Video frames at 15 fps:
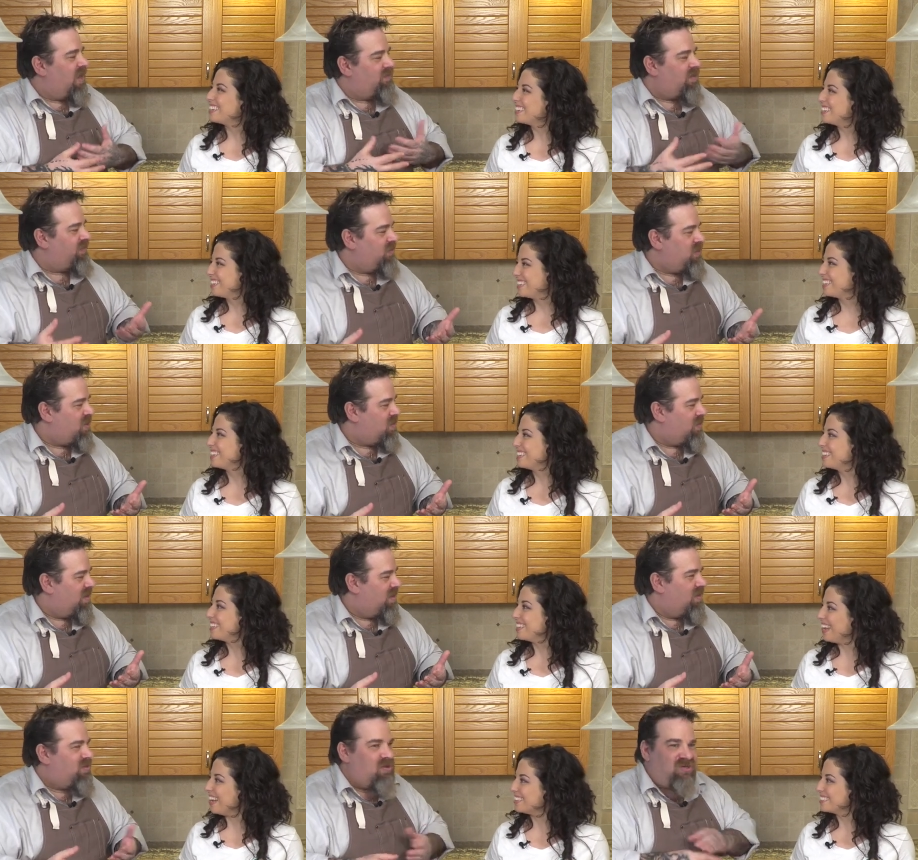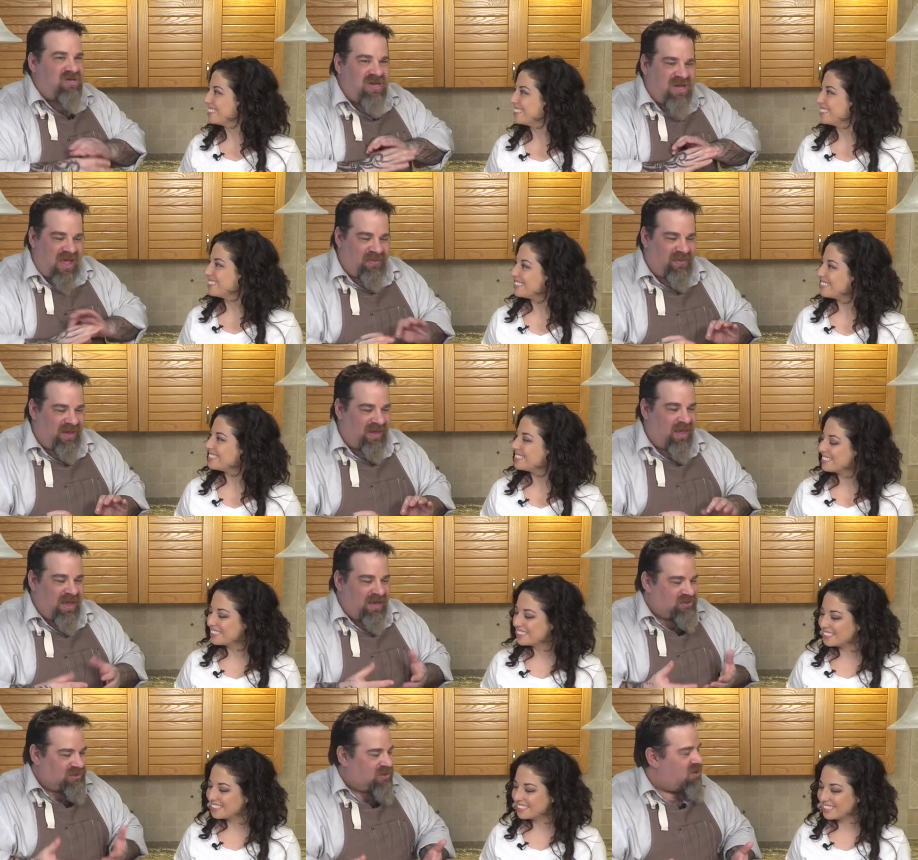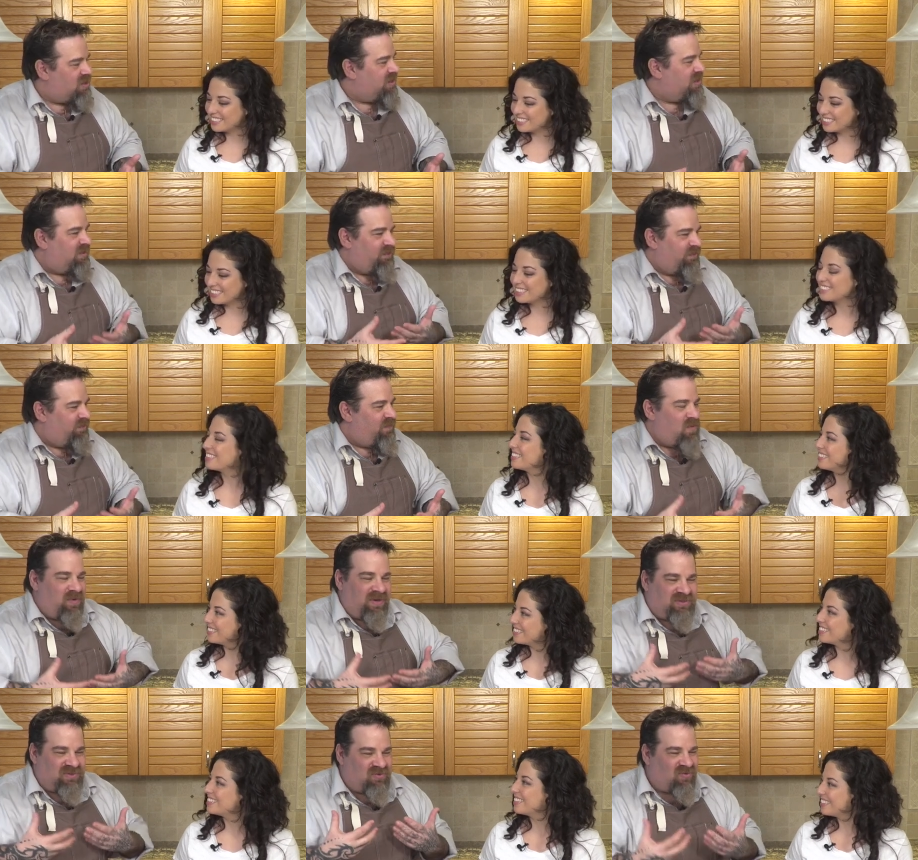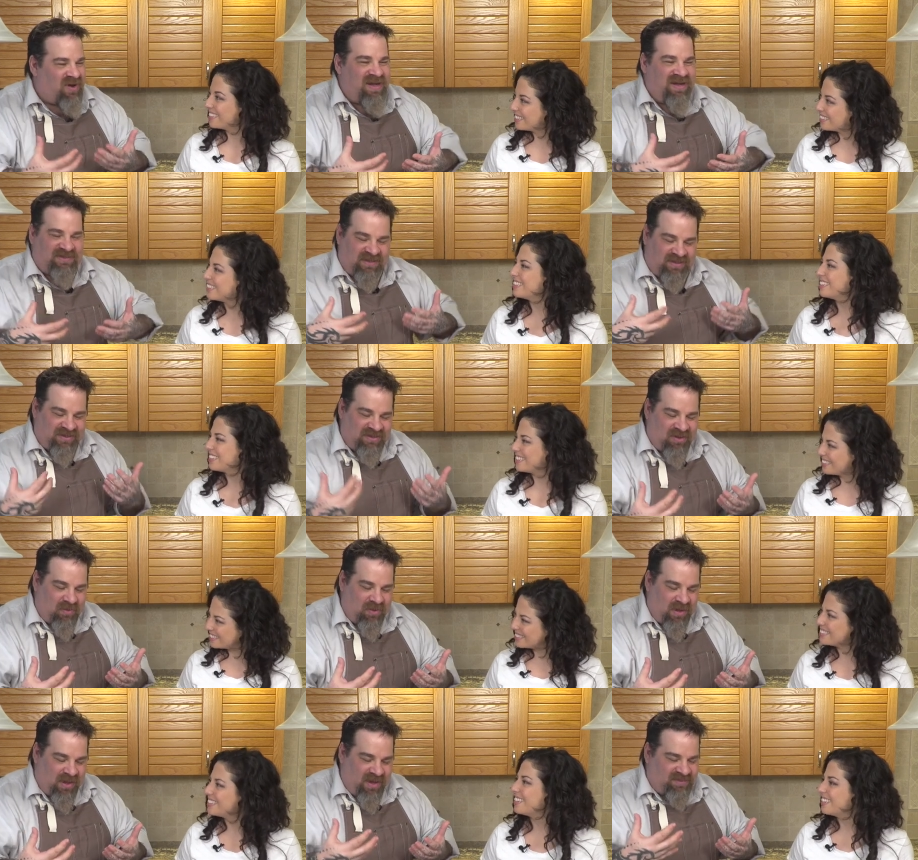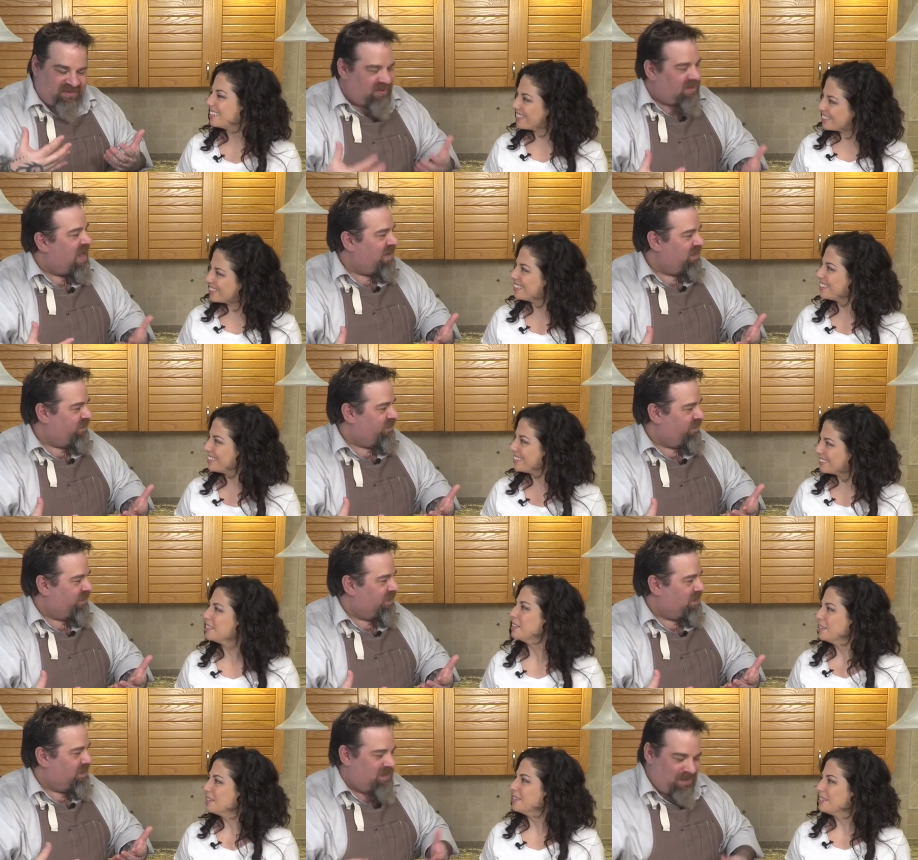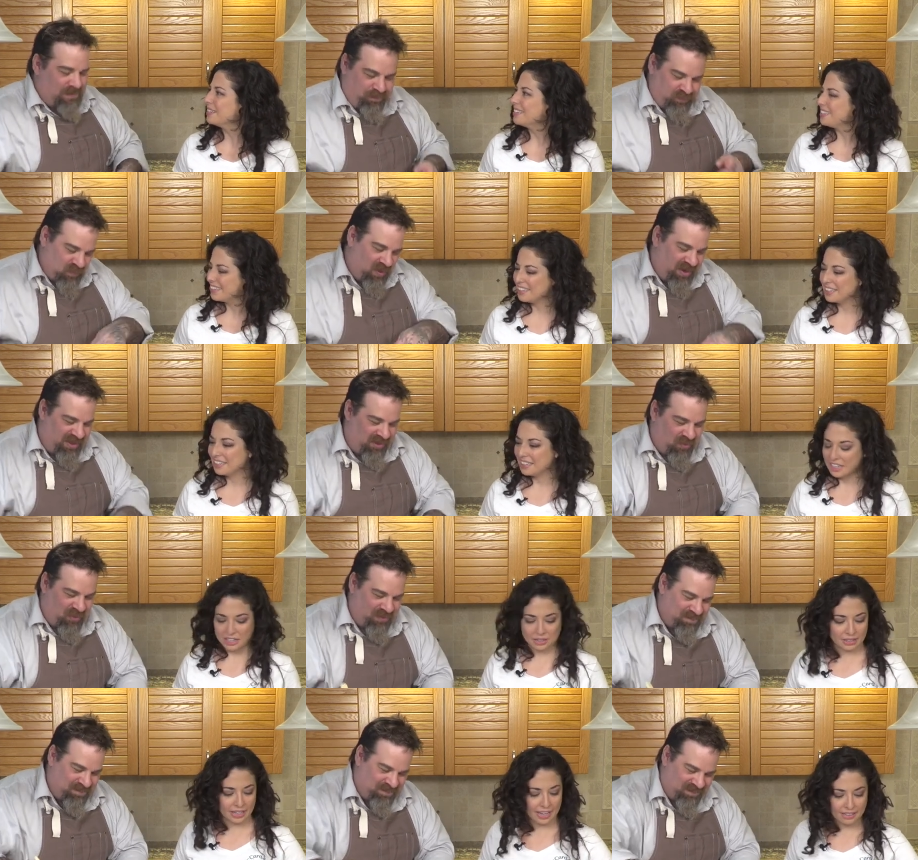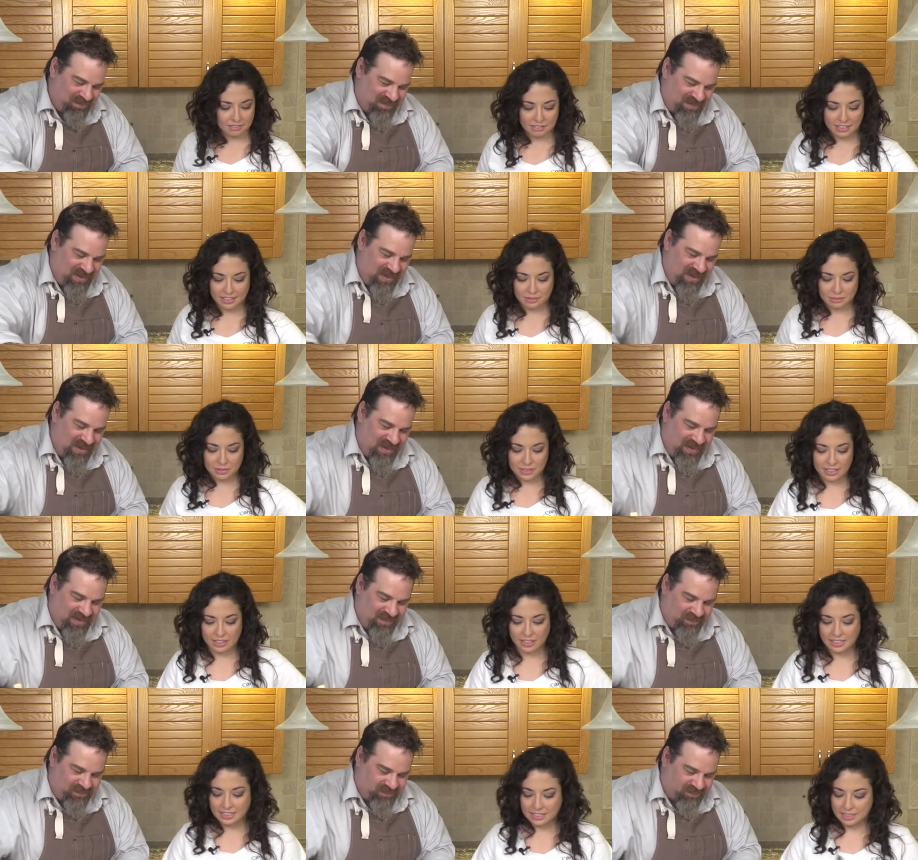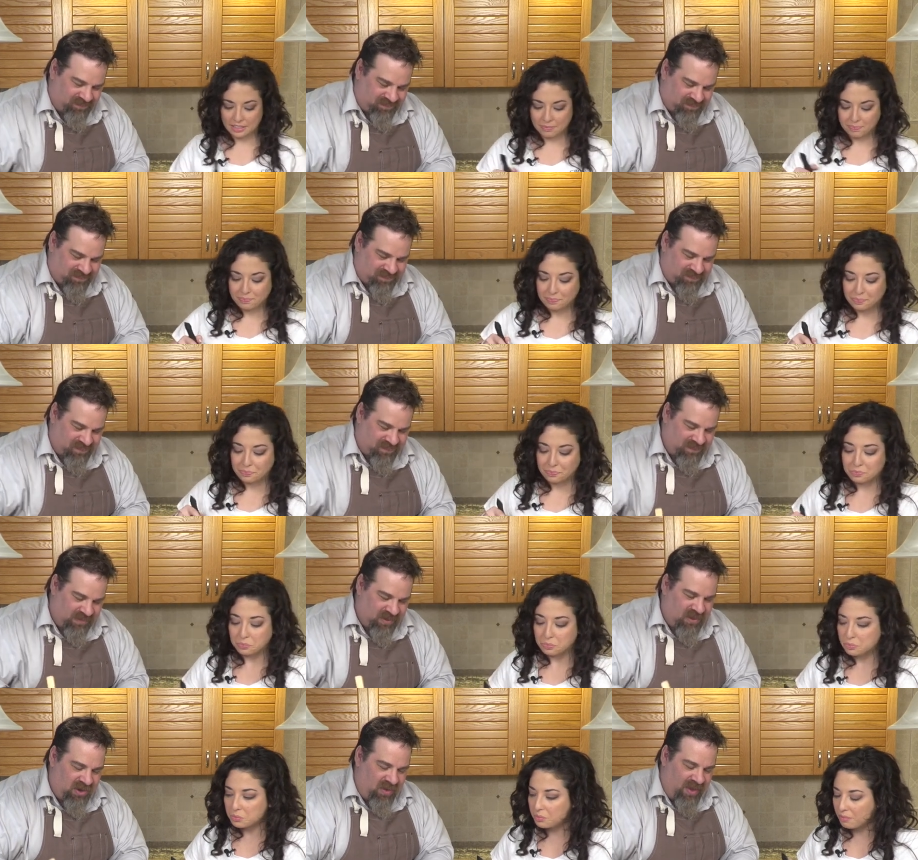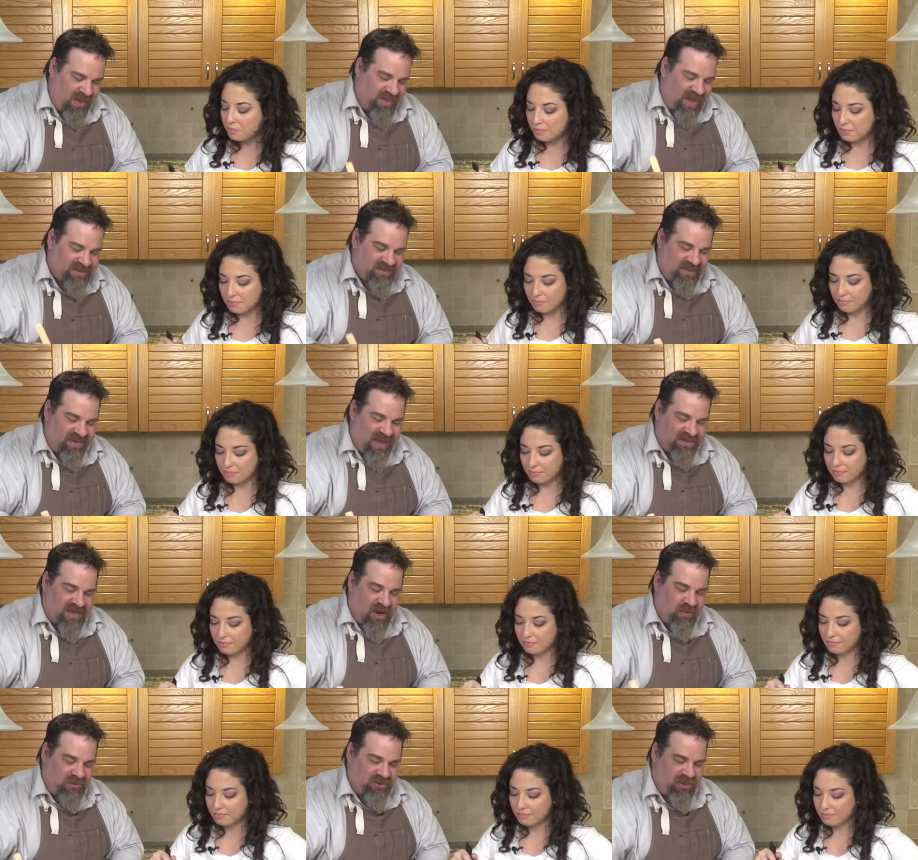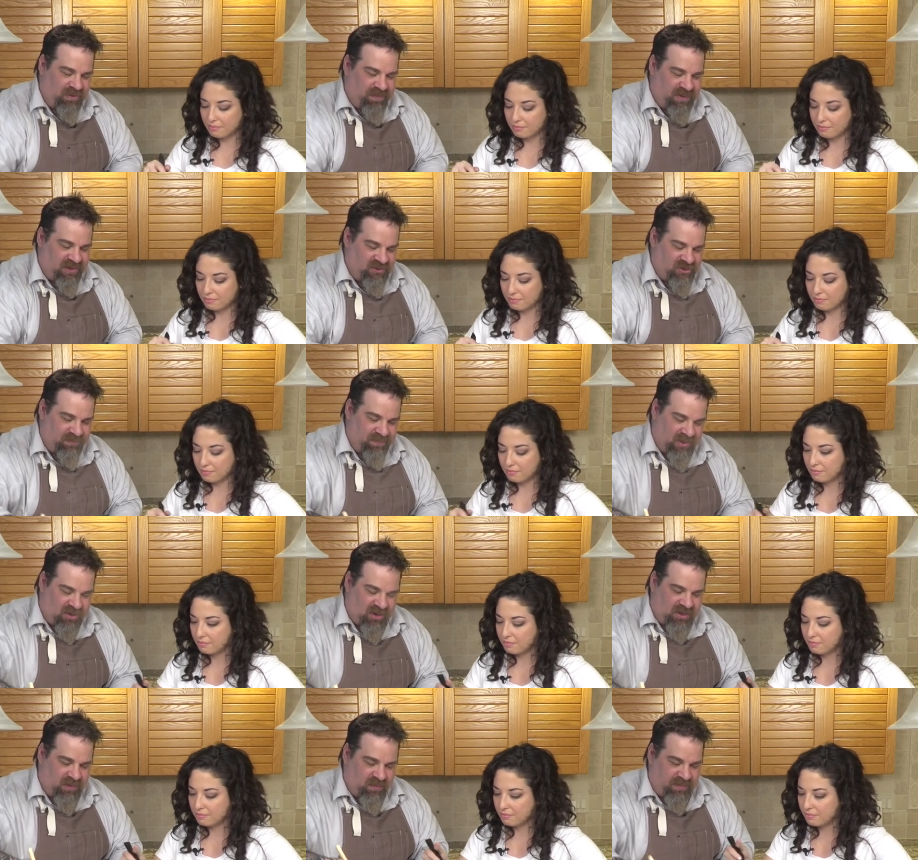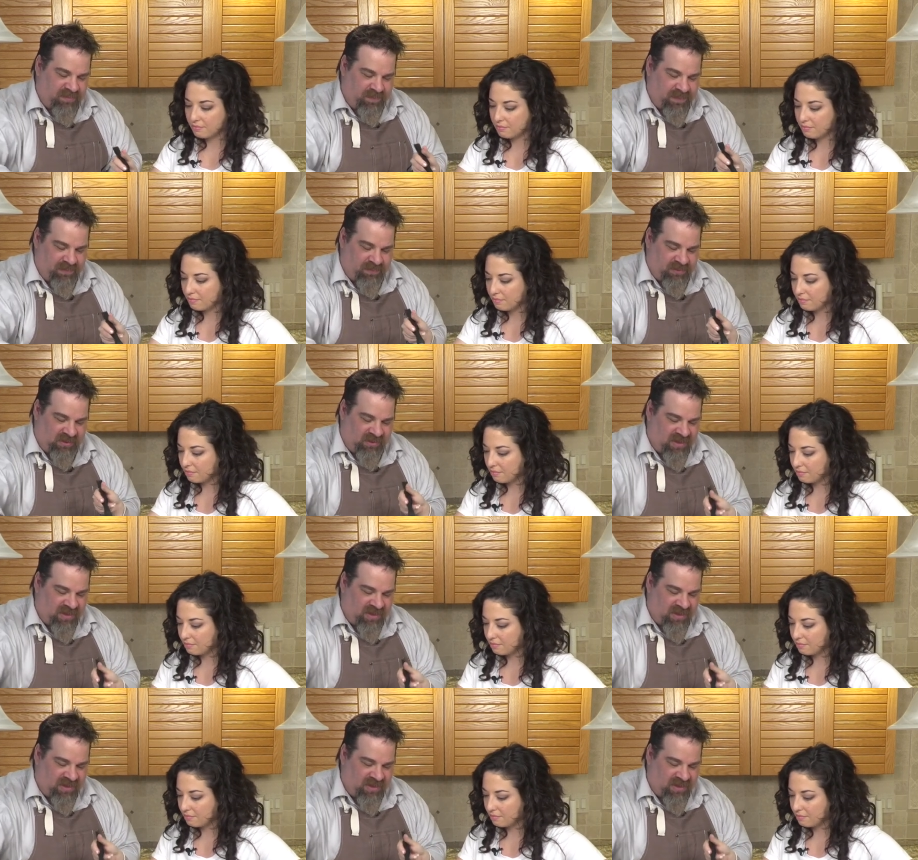Speaker 1: I'd rather do. Yeah. There's nothing. It's cooking. It's food. It's great. It's a, you know. It's life. You know. You want a little more?
Speaker 2: Yeah. Yeah. Get on in here.
Speaker 1: You know, and that's and that's how it should be. It should be cooking with people you